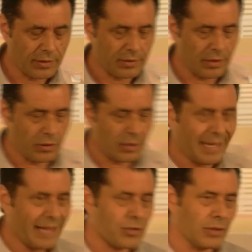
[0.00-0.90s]
is that you
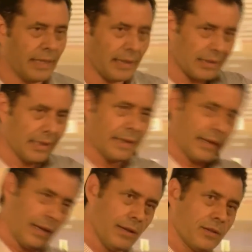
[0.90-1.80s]
can actually click
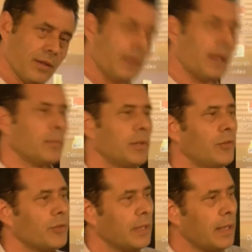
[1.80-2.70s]
into the
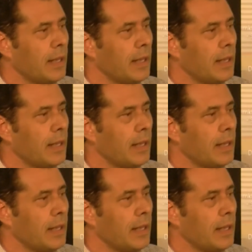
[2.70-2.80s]
numbers